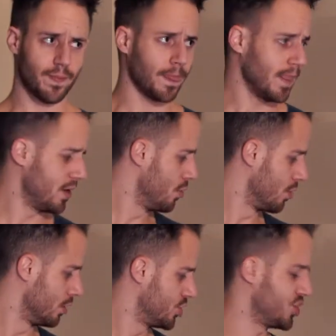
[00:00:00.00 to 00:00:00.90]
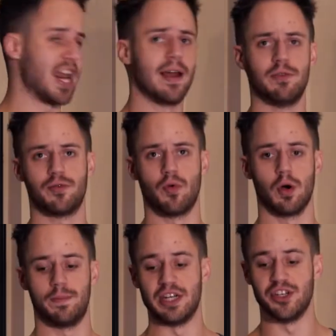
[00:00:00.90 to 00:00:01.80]
you were shamed for
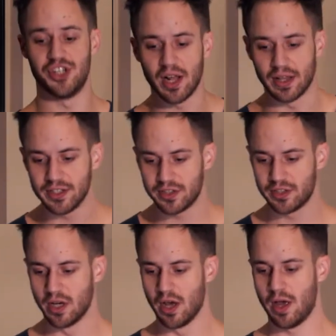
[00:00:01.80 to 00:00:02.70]
being jealous,